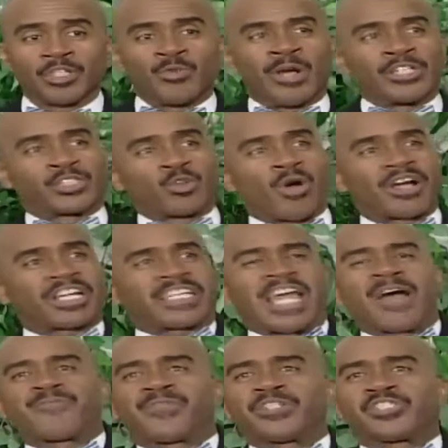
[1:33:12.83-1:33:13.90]
You went to a
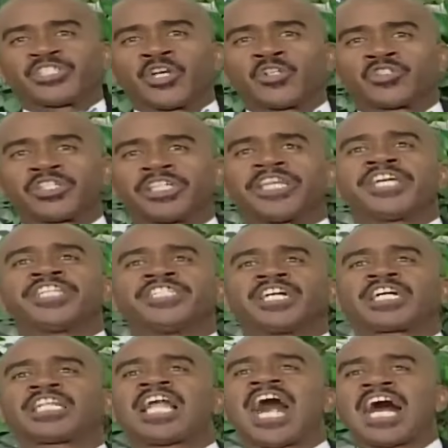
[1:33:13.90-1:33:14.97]
Catholic church and hid in
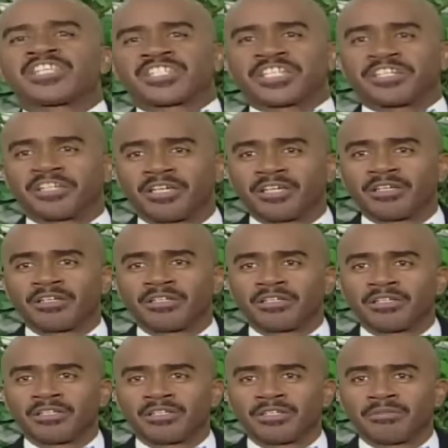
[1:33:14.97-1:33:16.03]
the closet
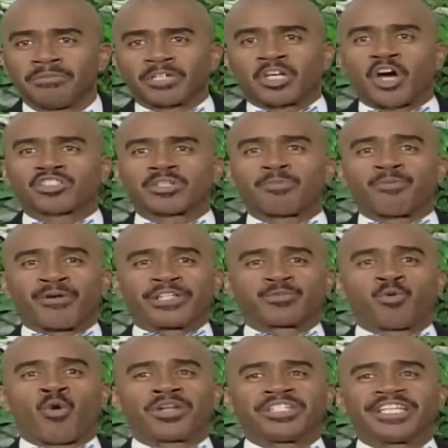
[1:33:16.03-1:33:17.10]
because the
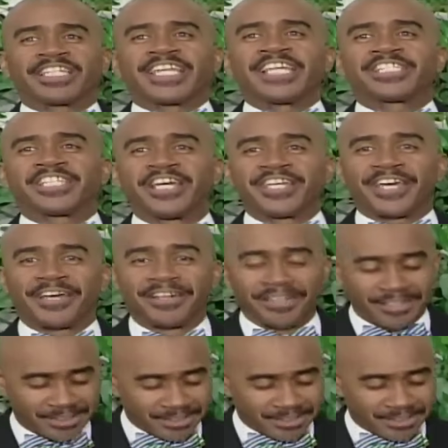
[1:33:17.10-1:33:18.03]
priest wanted to get to you